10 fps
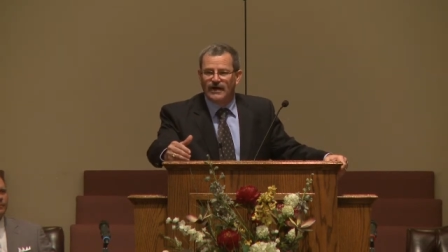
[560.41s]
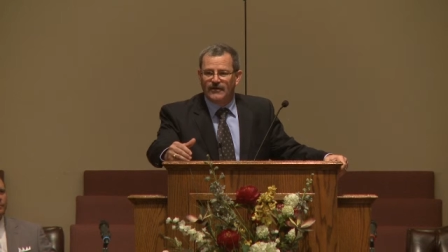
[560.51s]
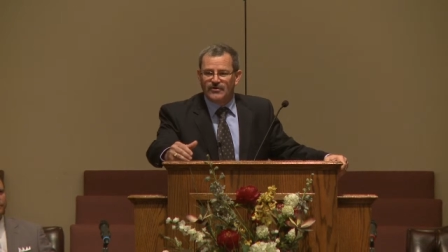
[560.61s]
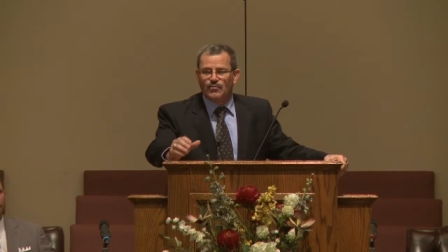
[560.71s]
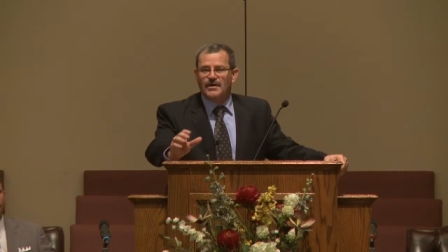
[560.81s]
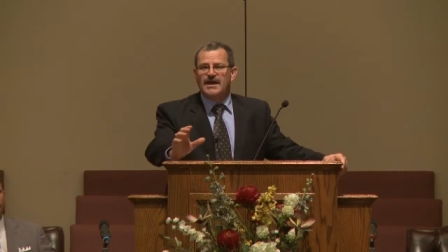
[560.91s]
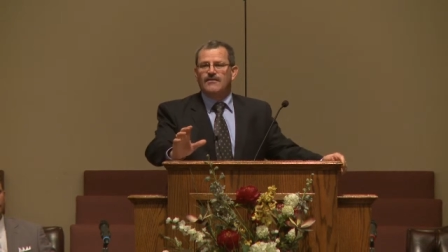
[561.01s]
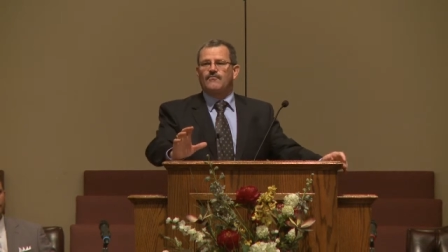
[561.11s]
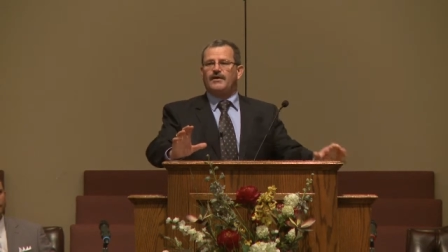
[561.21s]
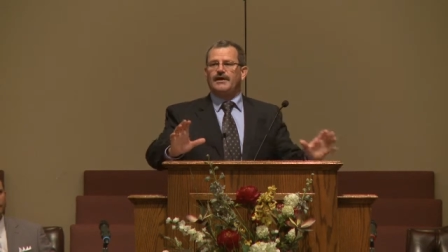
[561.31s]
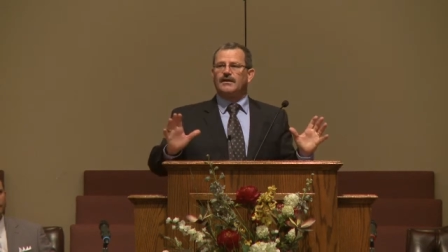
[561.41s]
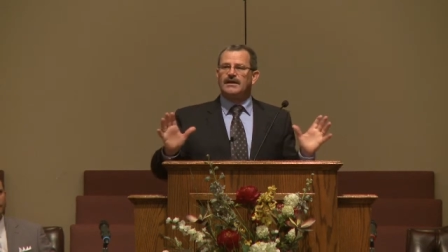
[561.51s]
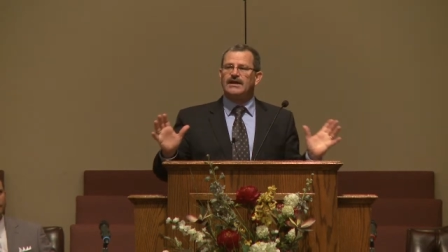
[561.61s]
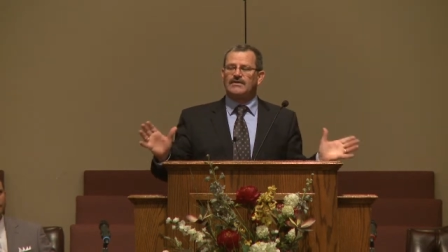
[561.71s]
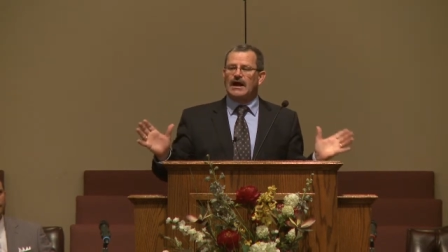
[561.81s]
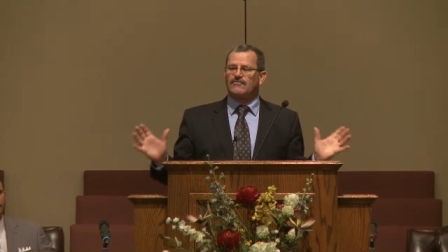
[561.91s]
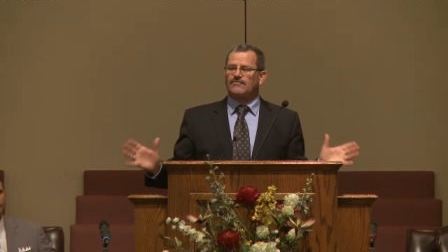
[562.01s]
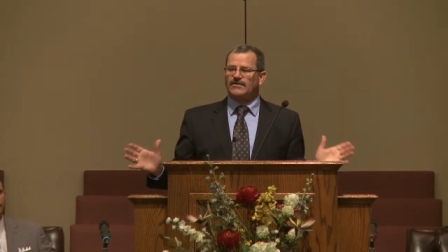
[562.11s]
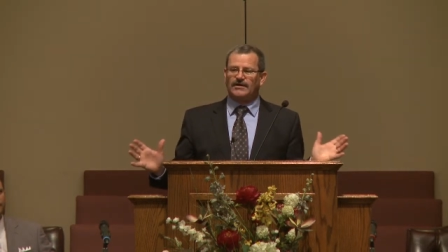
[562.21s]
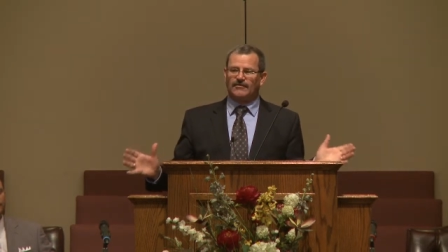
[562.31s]
then we have relieved
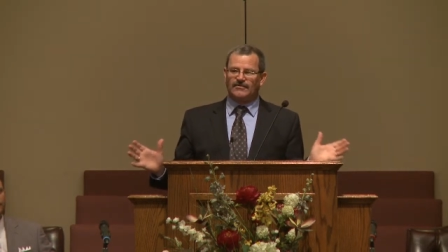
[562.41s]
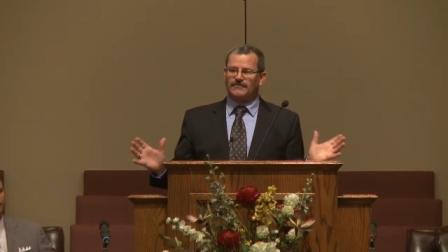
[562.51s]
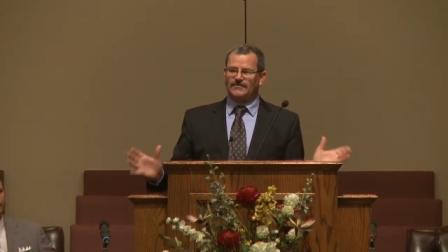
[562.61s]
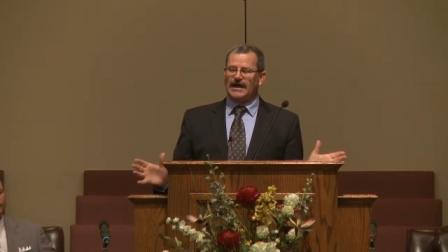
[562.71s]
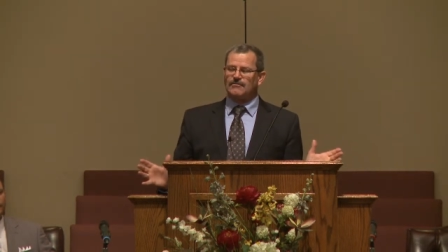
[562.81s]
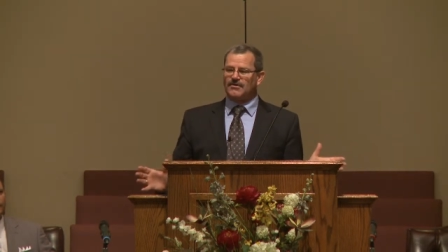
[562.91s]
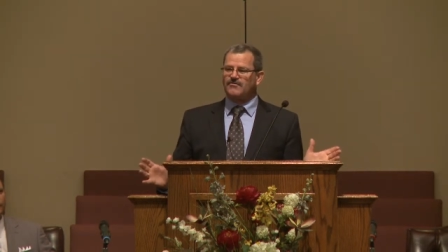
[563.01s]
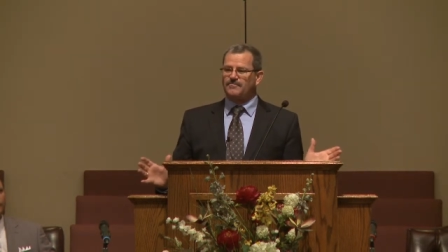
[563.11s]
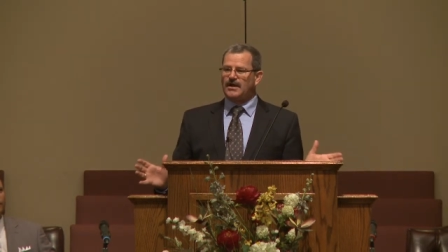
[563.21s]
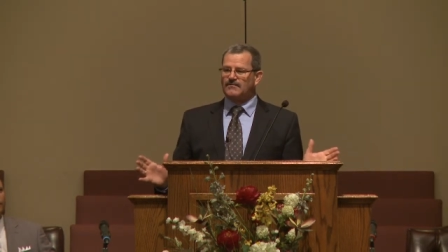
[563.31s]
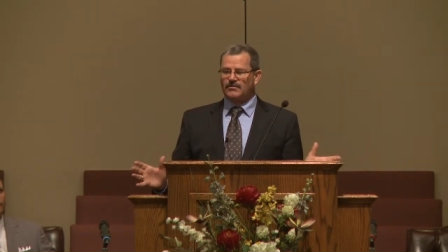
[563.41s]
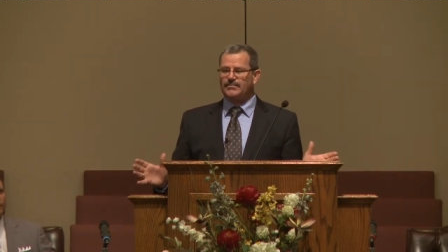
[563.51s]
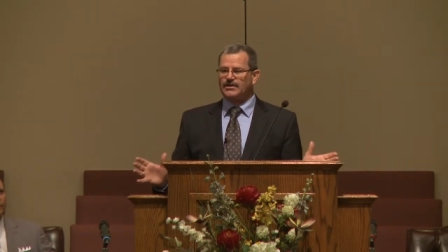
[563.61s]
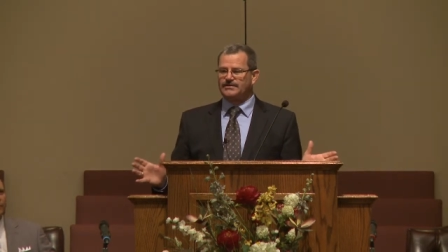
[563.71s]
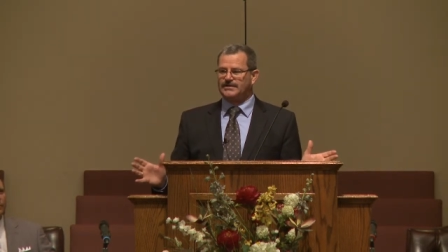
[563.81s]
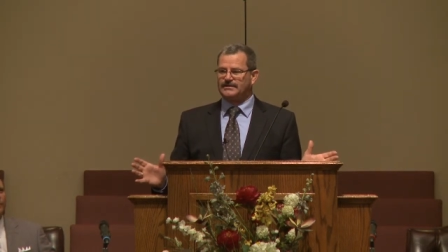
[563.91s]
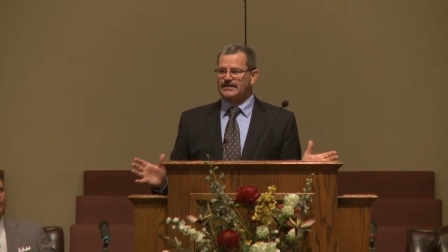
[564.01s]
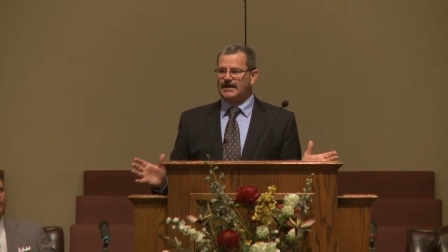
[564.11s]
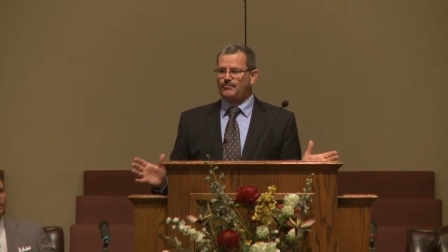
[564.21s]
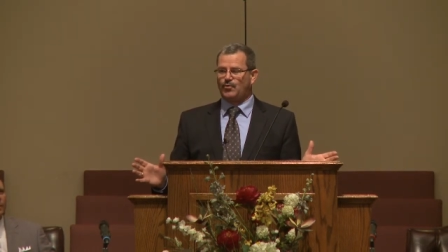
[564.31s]
ourselves of that responsibility at
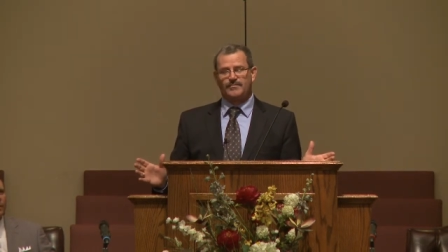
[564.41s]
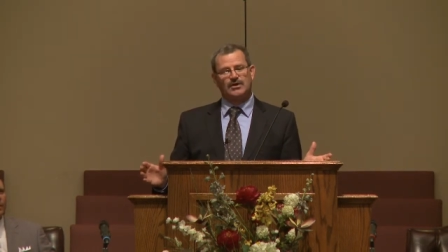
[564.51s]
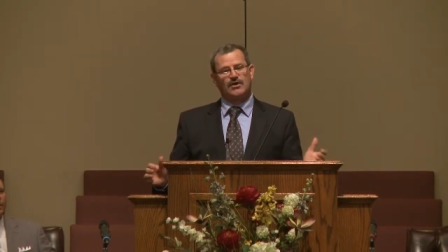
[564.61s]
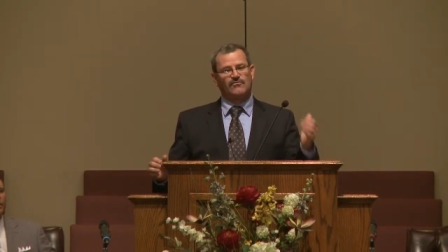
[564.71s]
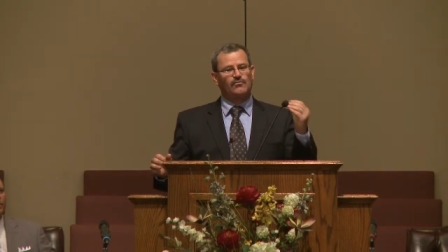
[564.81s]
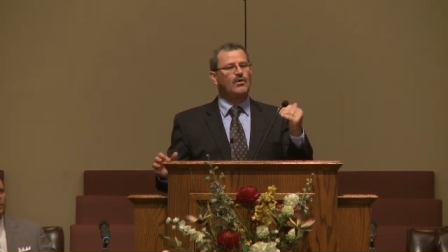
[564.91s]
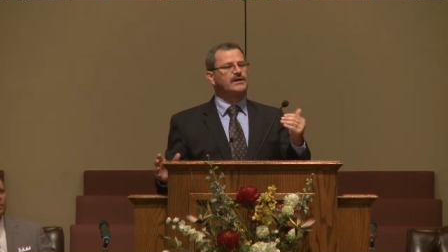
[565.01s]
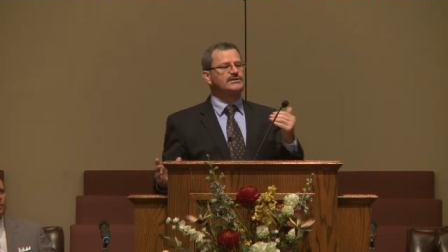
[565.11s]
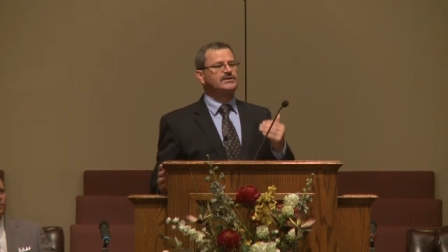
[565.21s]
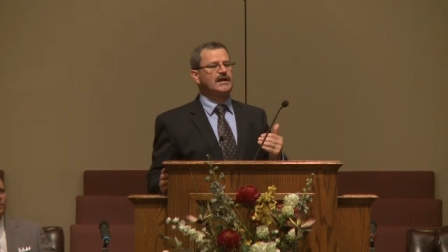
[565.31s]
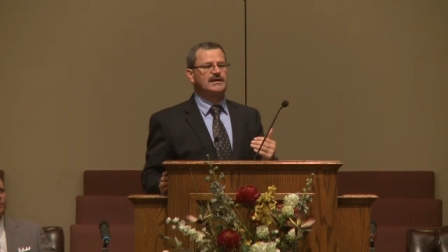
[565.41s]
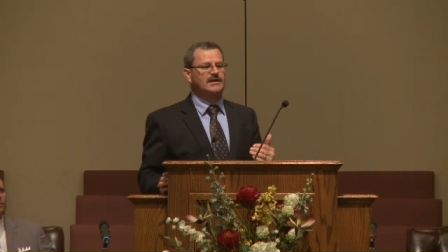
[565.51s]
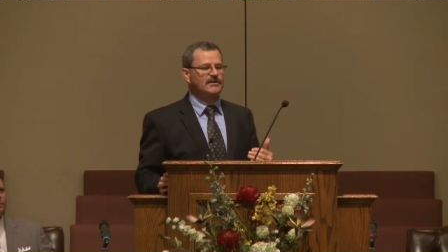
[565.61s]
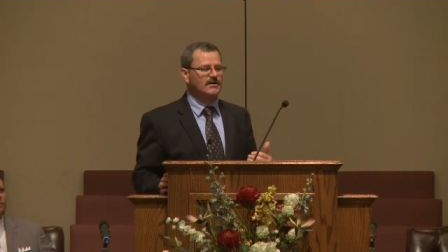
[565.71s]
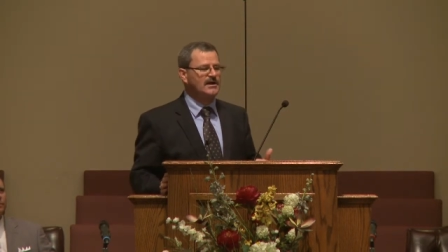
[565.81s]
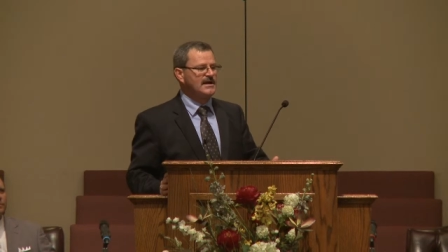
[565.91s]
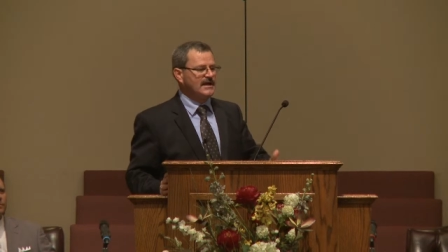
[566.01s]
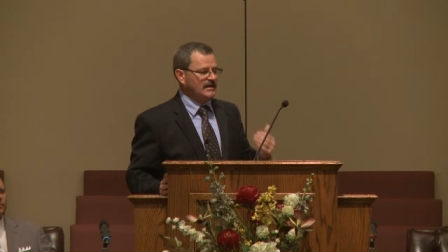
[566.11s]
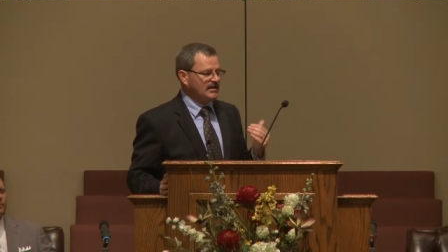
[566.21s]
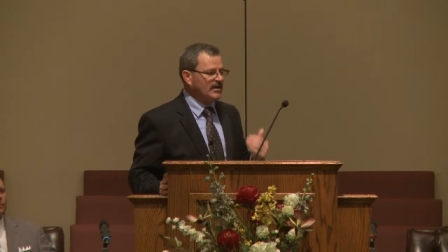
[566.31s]
that point, because once they hear
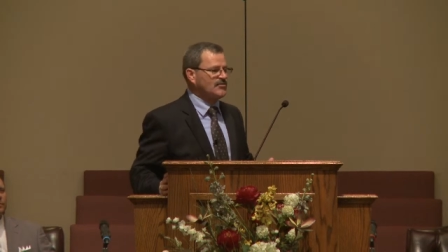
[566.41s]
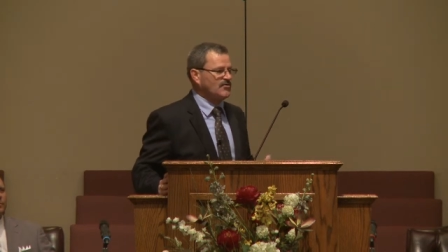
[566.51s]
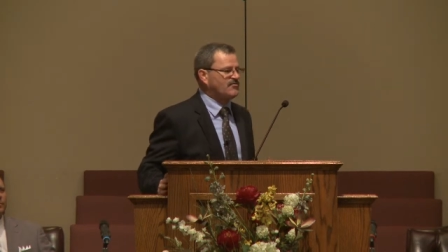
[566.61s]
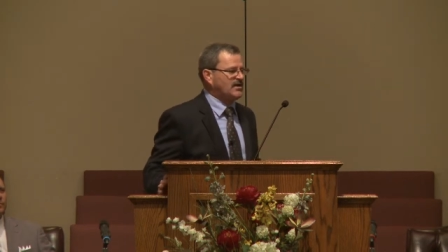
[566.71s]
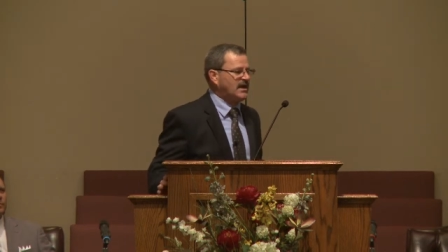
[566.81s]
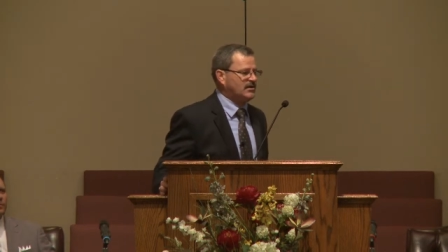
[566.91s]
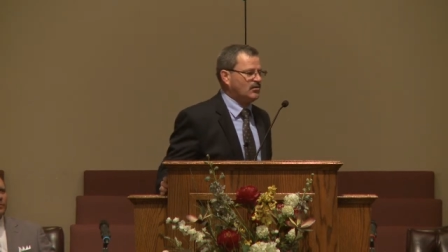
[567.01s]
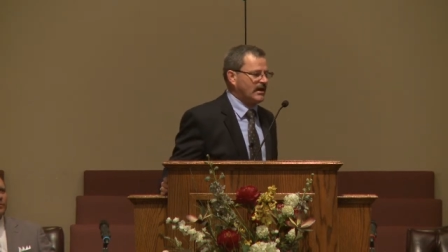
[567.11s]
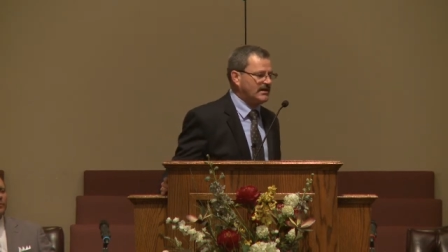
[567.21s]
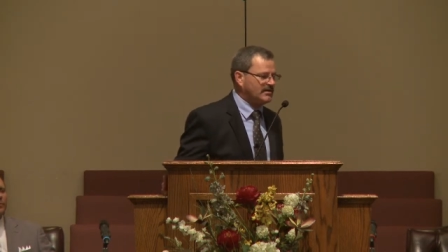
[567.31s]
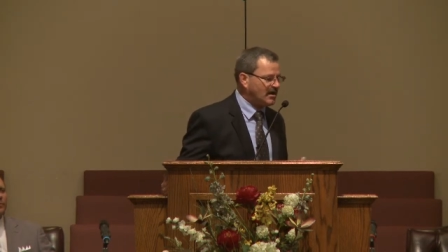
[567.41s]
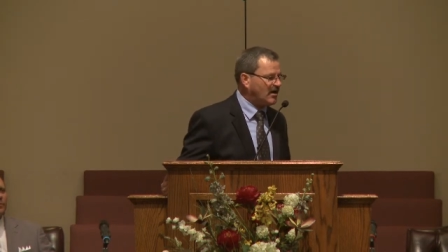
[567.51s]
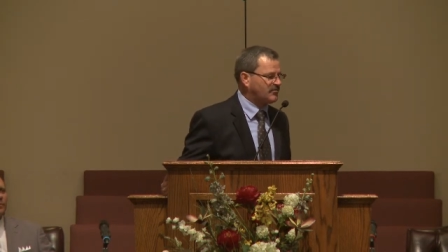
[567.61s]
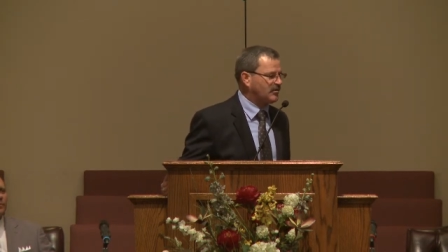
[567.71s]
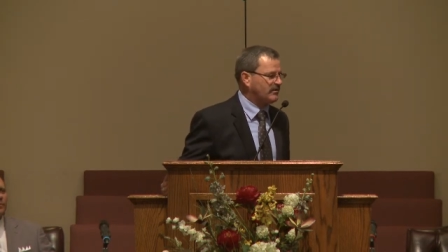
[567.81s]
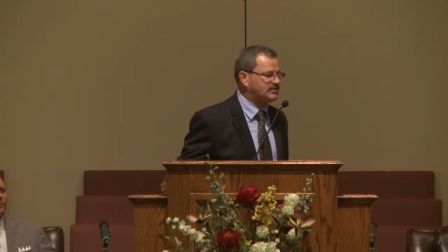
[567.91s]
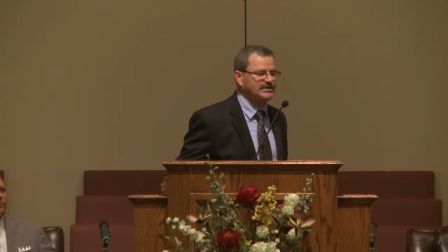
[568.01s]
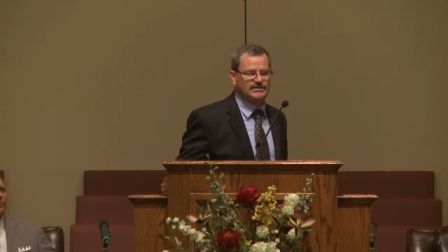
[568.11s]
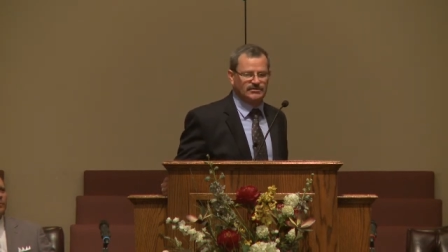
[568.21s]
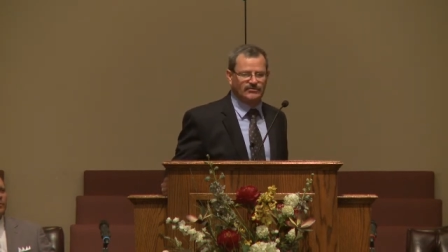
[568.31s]
in an understanding way the gospel of
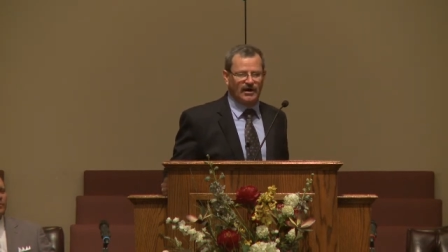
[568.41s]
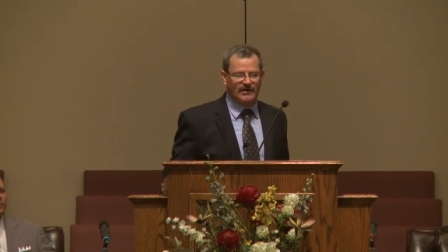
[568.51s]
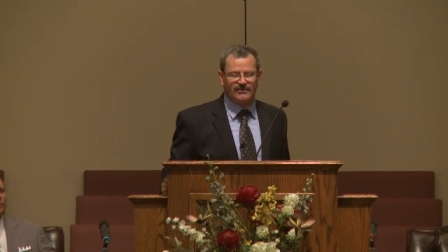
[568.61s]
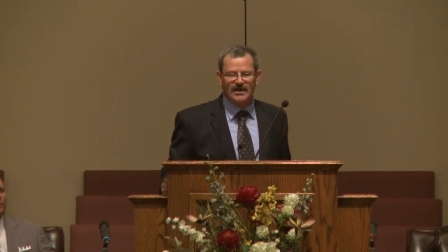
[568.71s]
Jesus Christ,